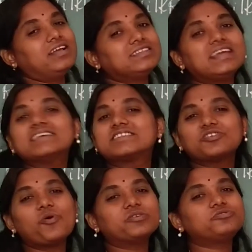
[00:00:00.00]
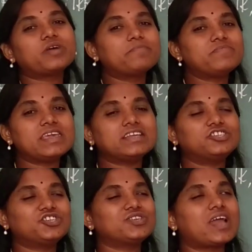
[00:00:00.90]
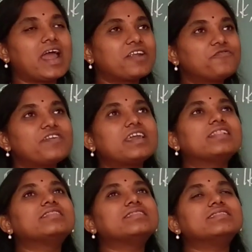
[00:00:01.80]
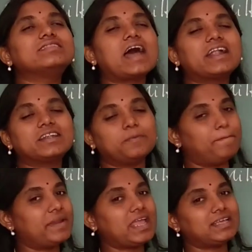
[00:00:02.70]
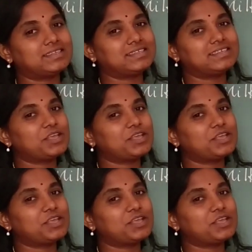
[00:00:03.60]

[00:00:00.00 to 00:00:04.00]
Just go to a beach and feel that breeze,